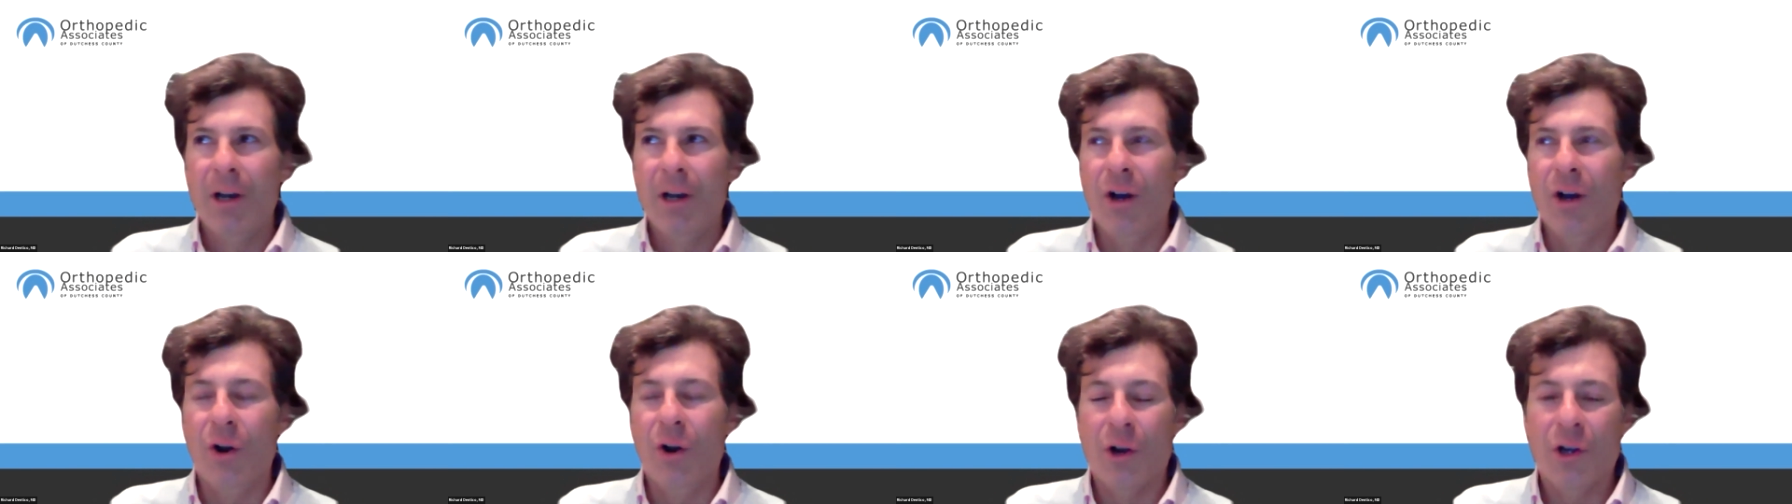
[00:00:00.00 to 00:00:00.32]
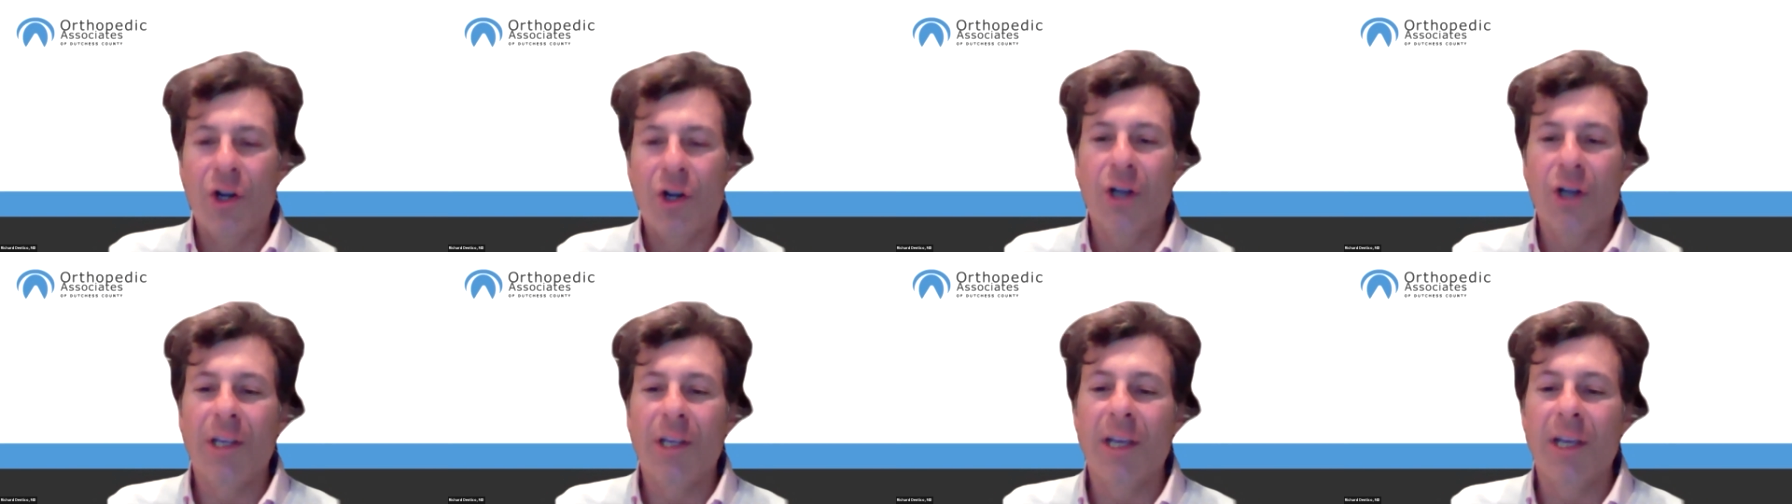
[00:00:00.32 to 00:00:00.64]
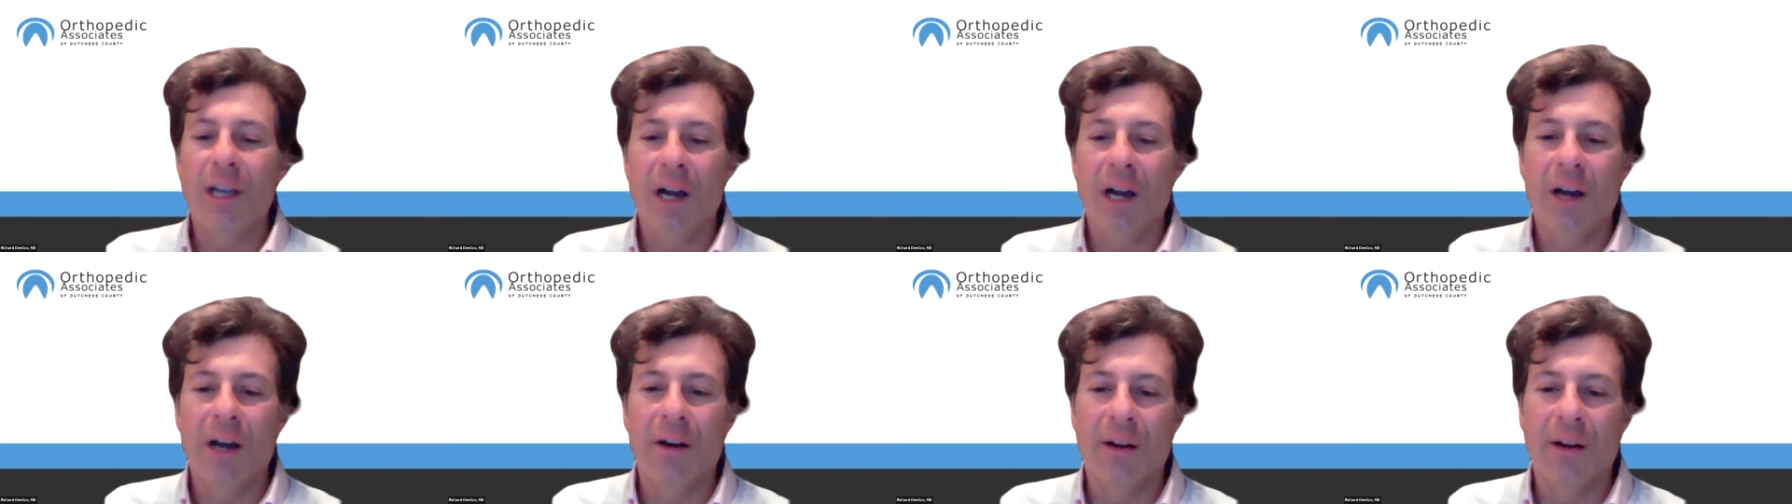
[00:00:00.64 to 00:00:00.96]
or cookie
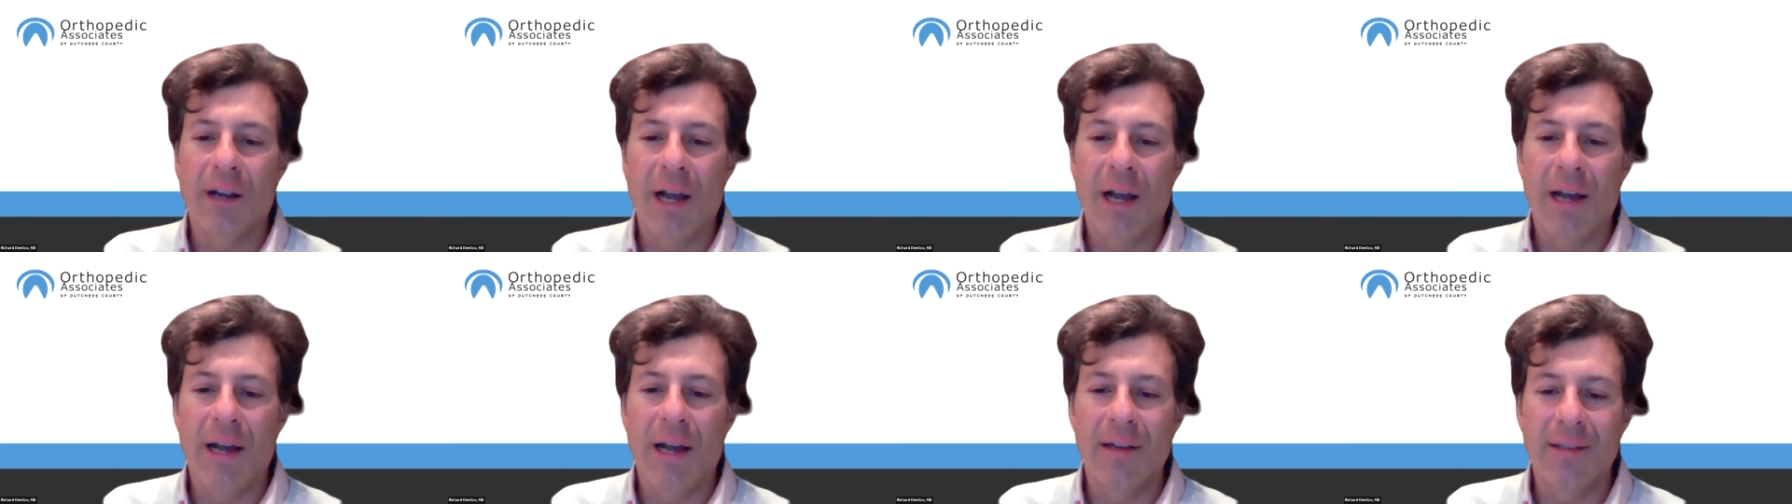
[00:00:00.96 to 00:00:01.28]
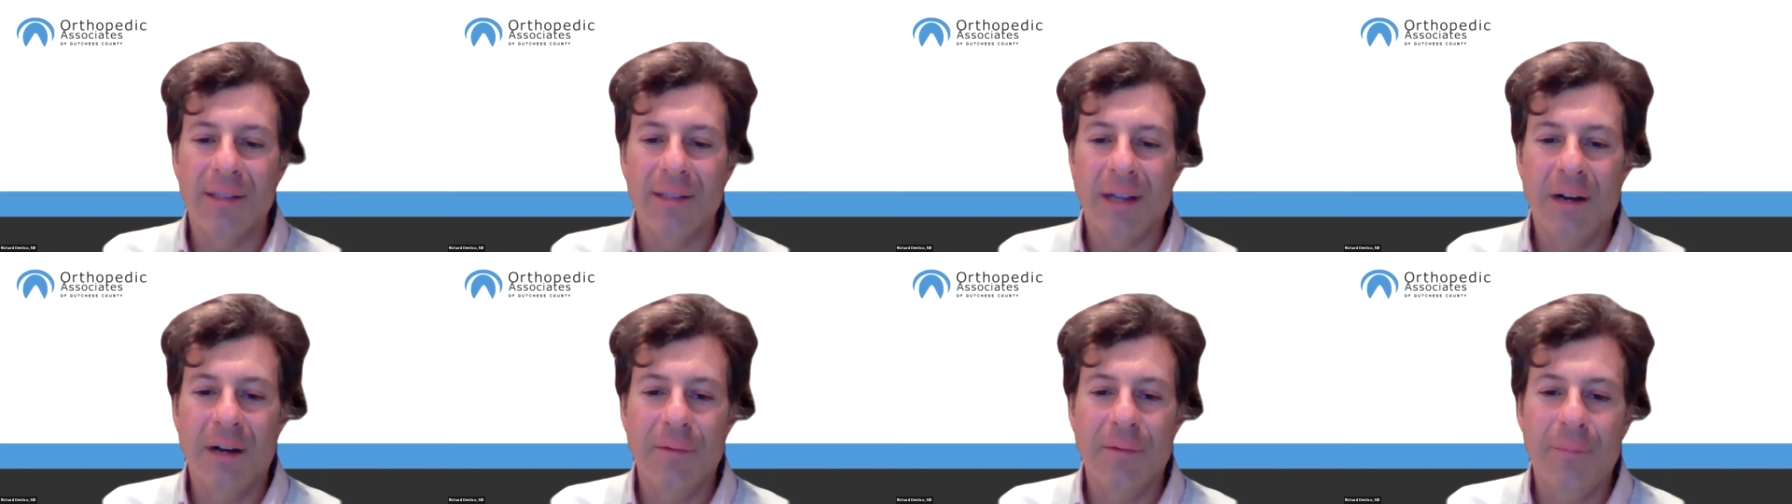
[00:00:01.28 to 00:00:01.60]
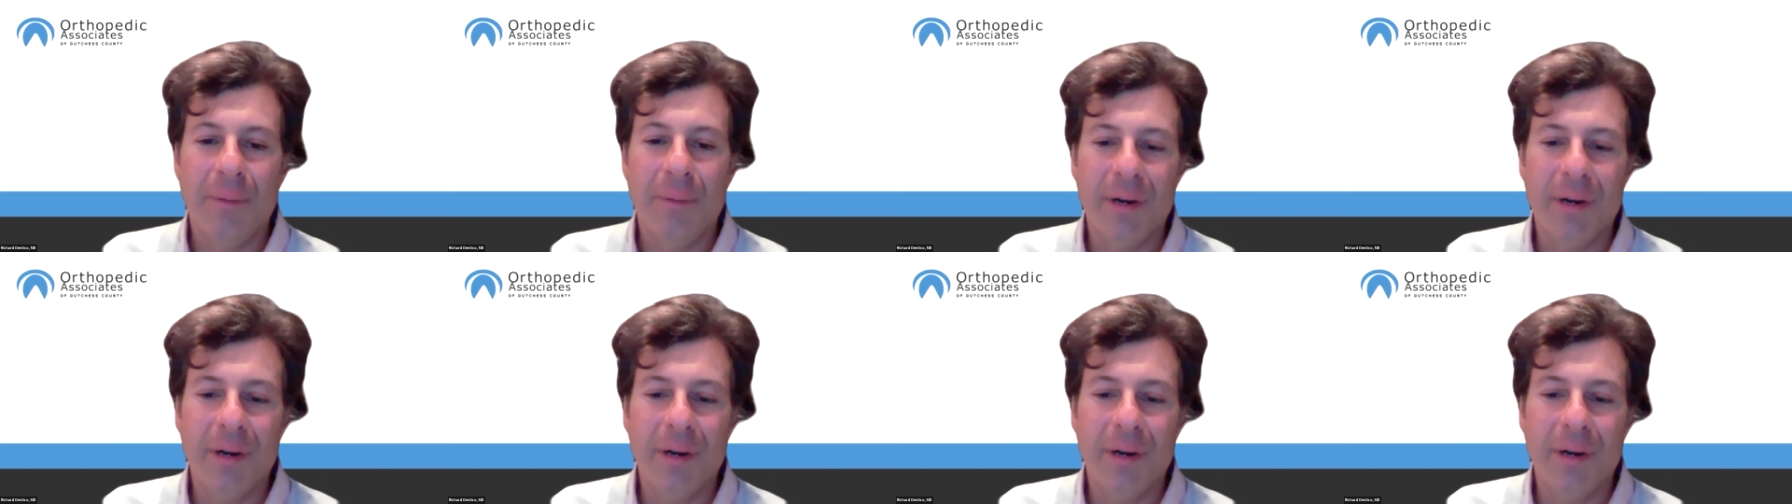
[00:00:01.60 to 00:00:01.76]
cutter kind of stuff,